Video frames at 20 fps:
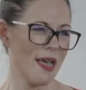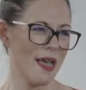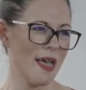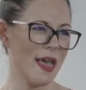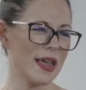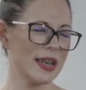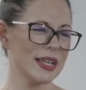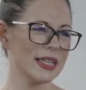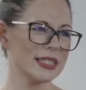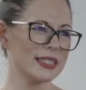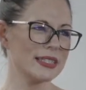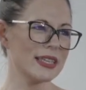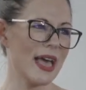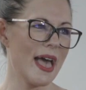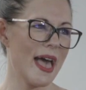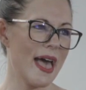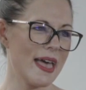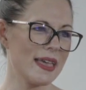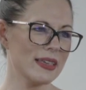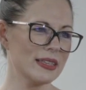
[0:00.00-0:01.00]
And it's
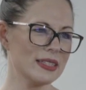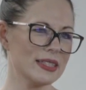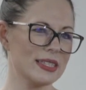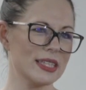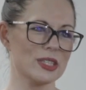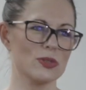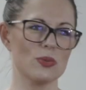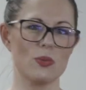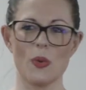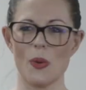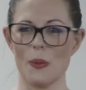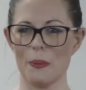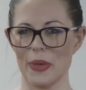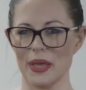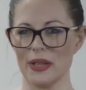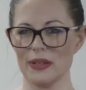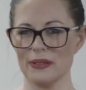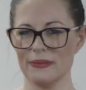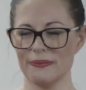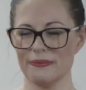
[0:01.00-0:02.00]
as this
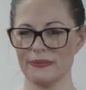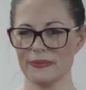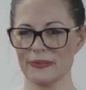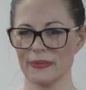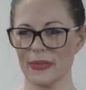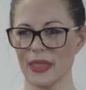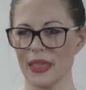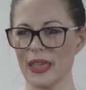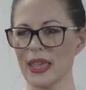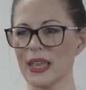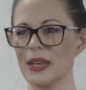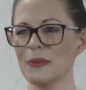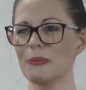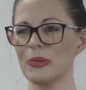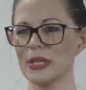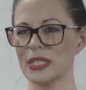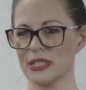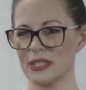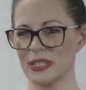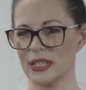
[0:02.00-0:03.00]
woman in
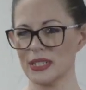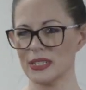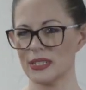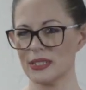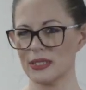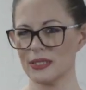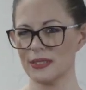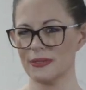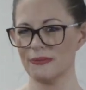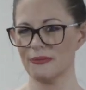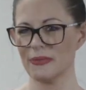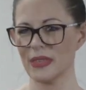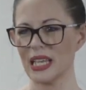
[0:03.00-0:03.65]
business,